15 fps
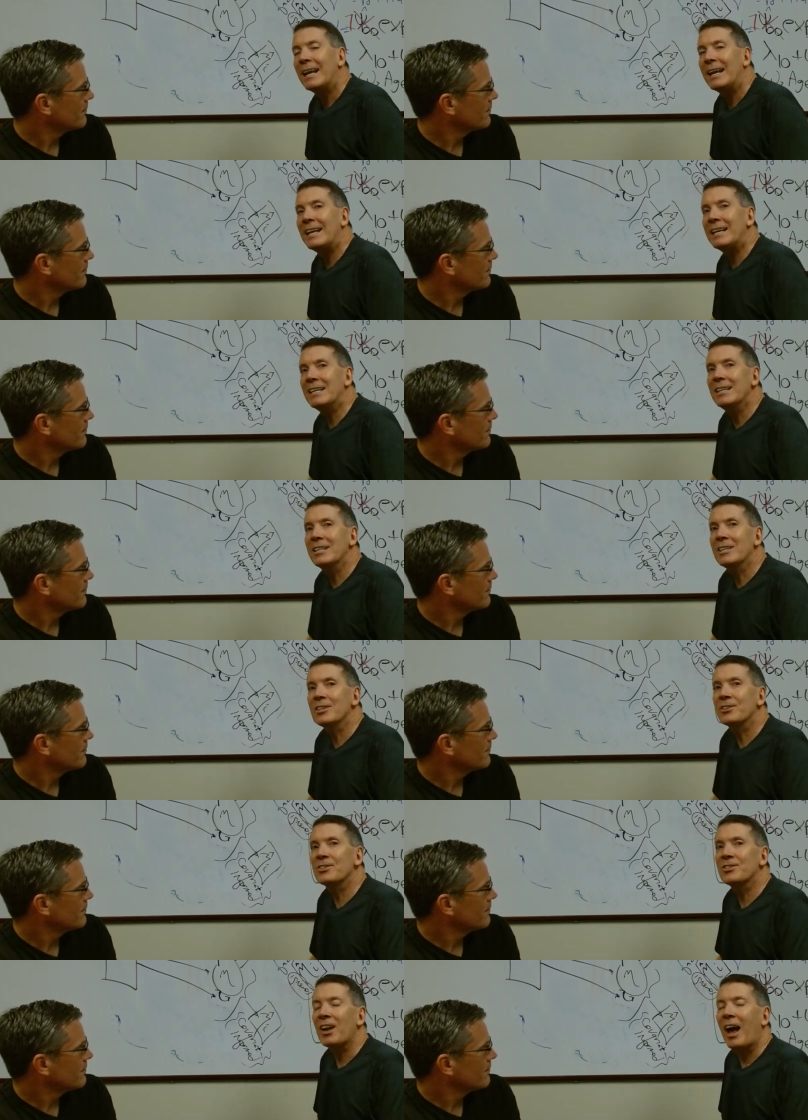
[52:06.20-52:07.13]

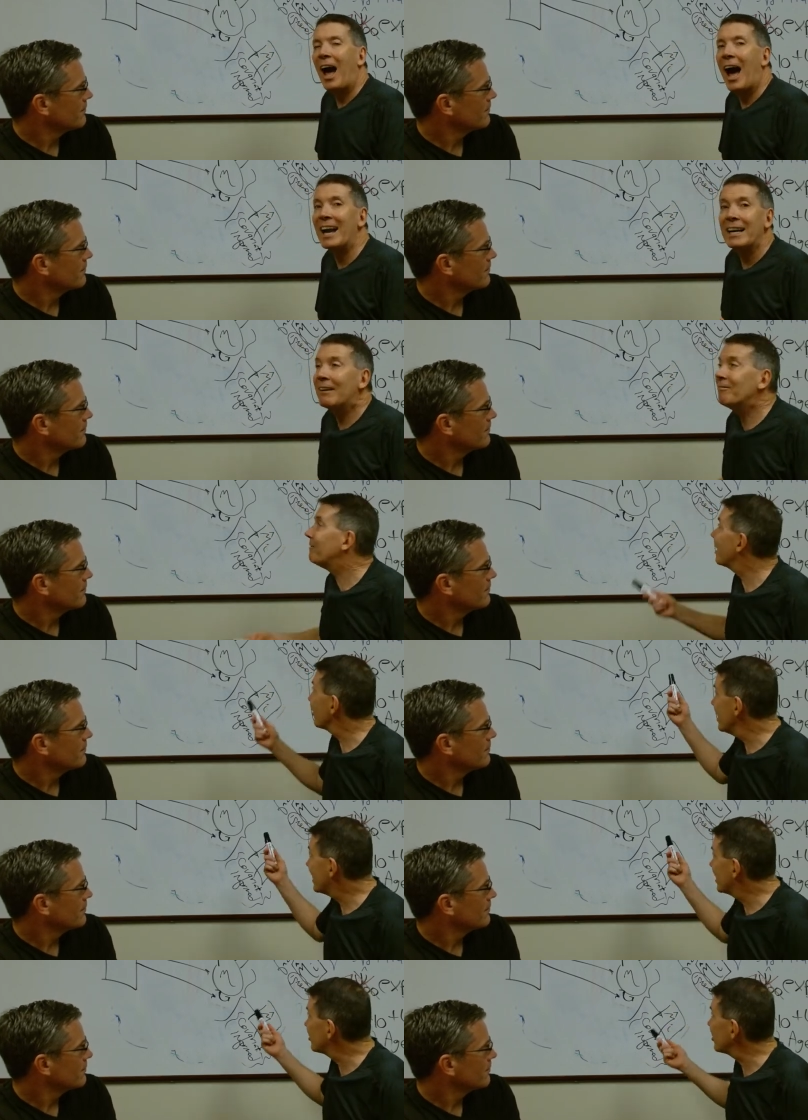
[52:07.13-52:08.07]
Speaker 1: Is I got
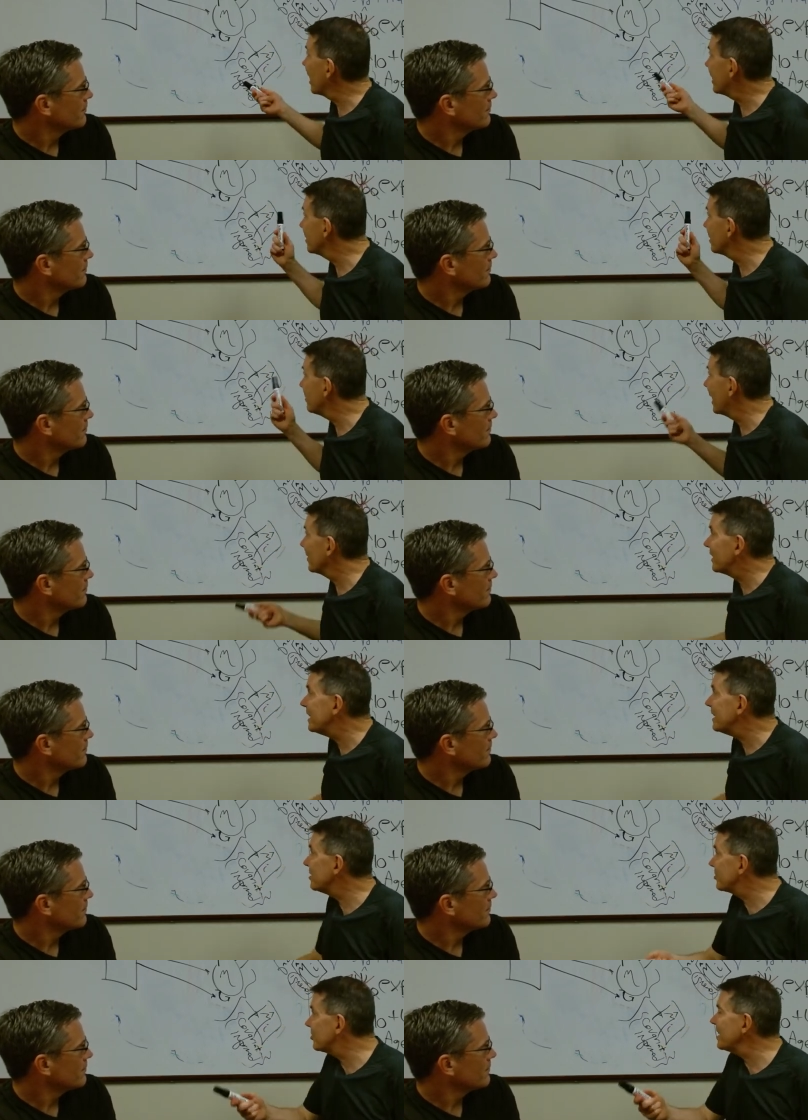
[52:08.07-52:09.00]
very excited about
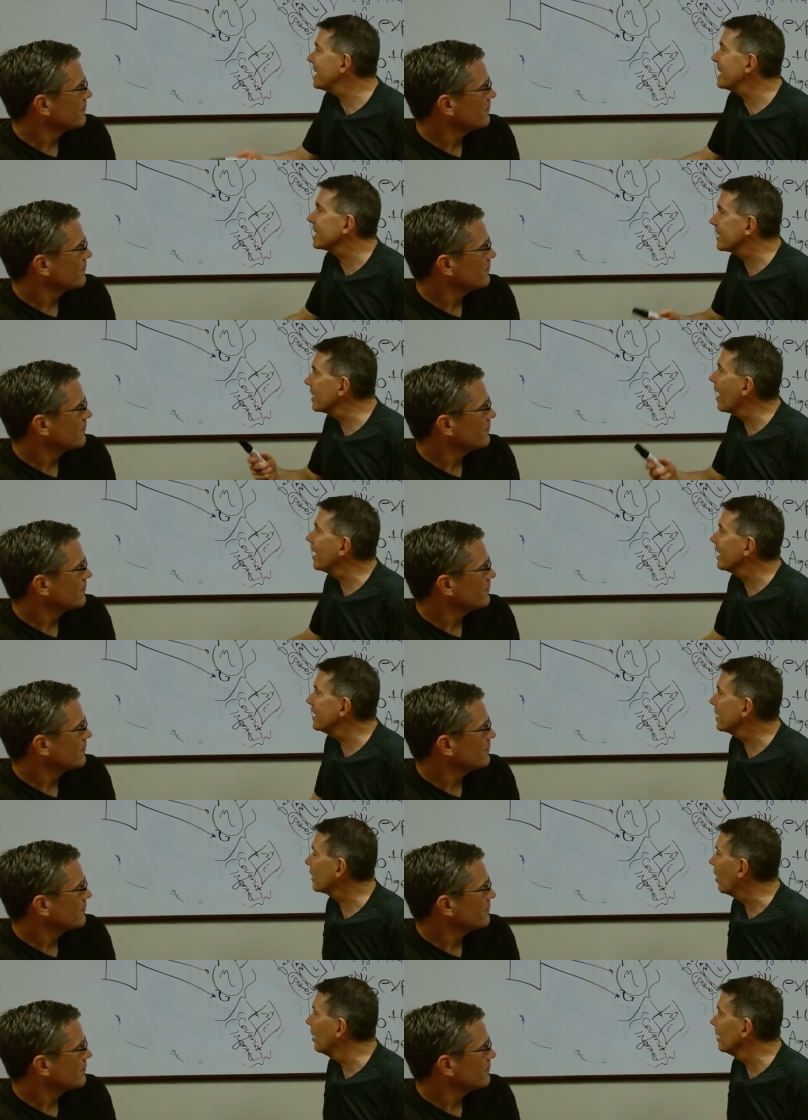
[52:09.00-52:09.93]
these. Dan and I
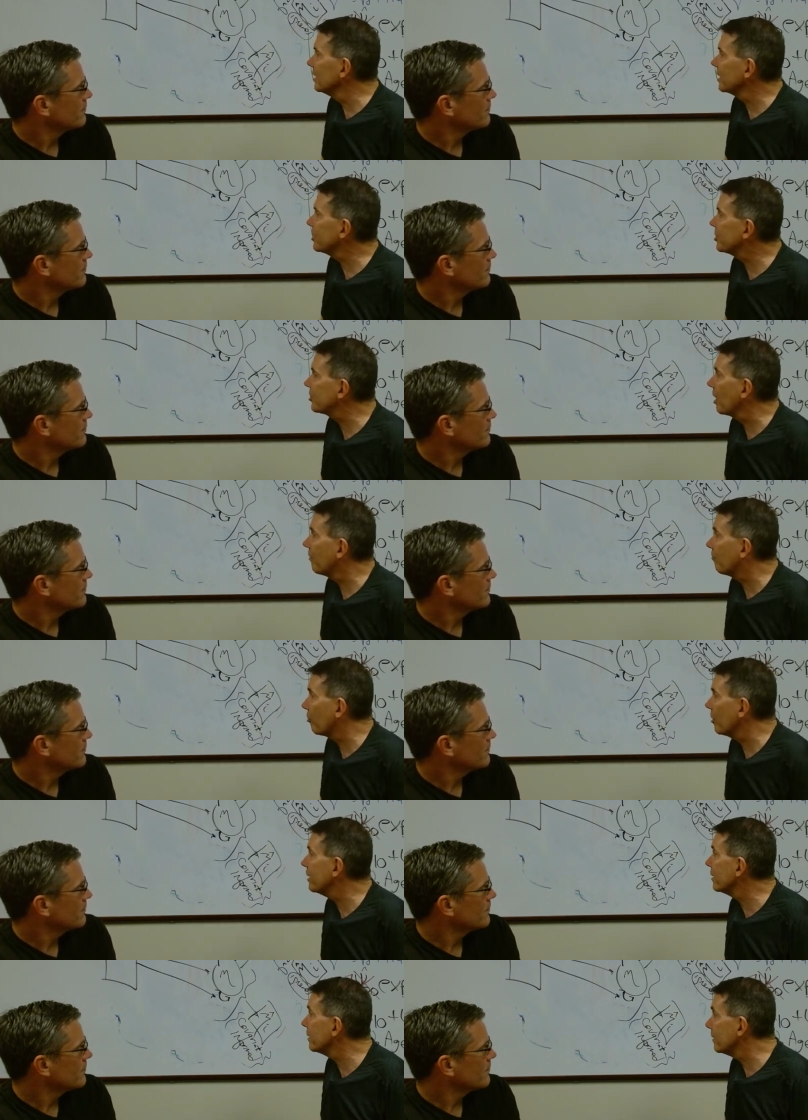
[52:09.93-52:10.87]
and colleagues have
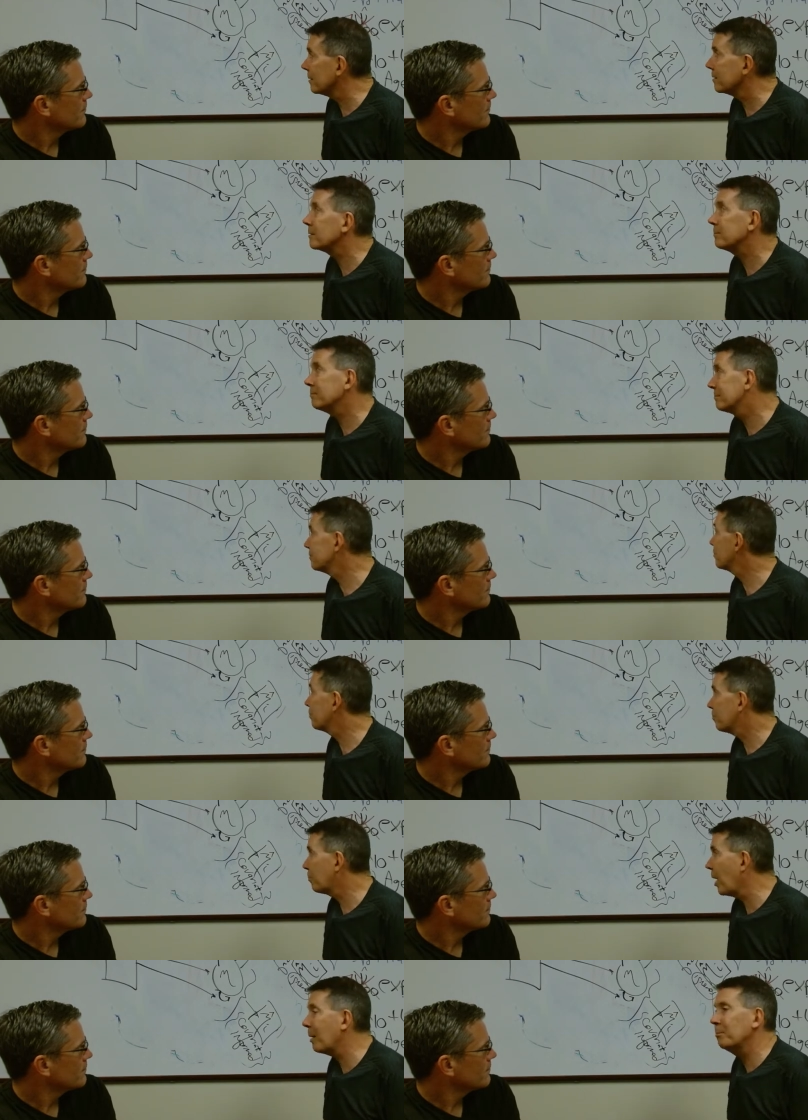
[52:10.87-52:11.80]
written
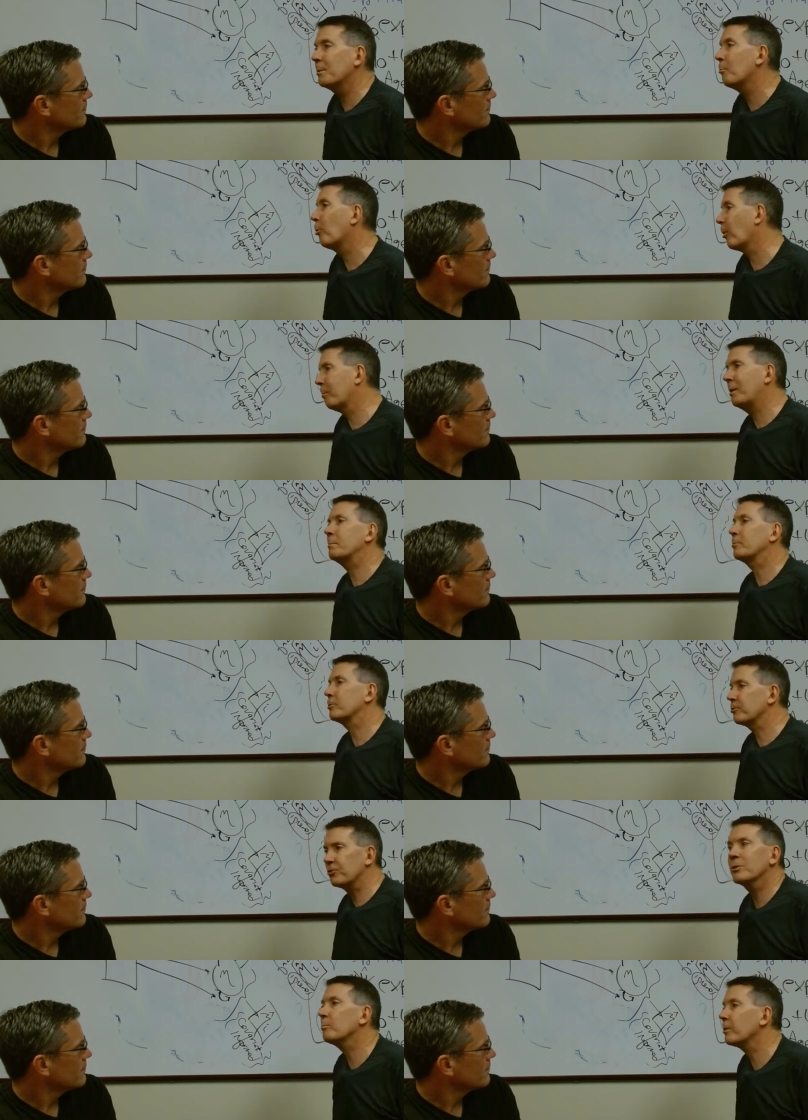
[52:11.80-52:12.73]
probably more
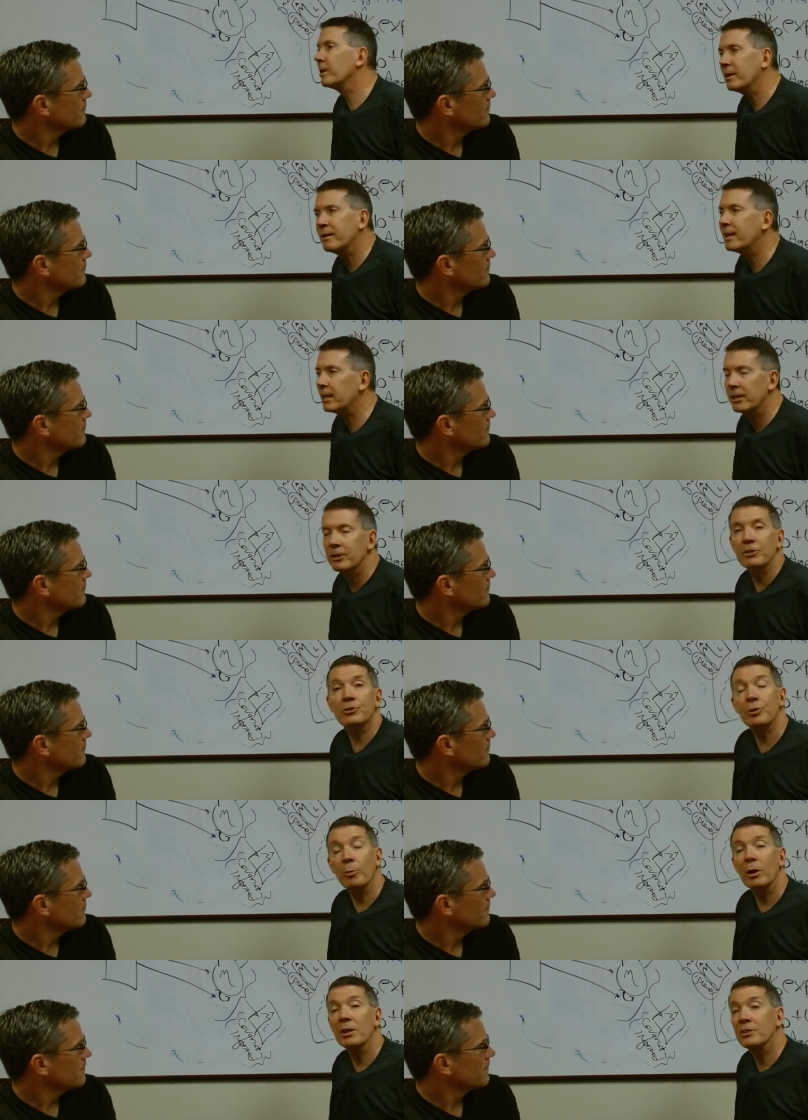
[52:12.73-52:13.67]
papers than we needed
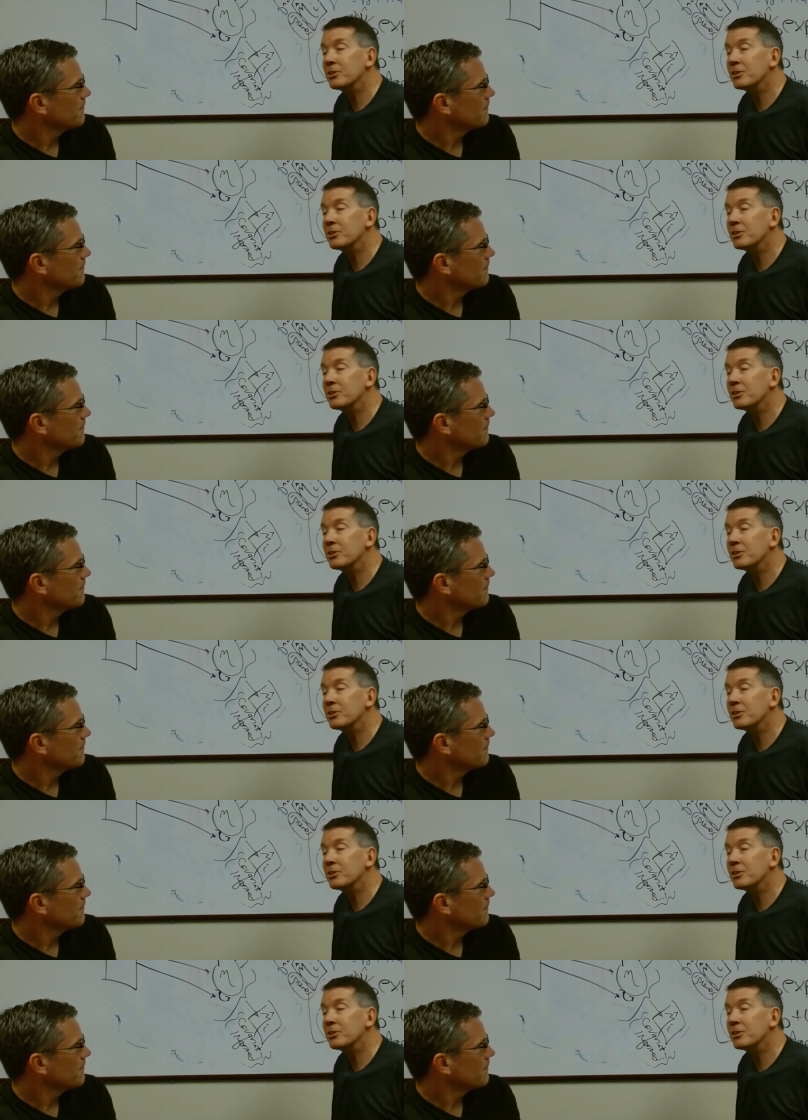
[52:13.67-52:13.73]
to on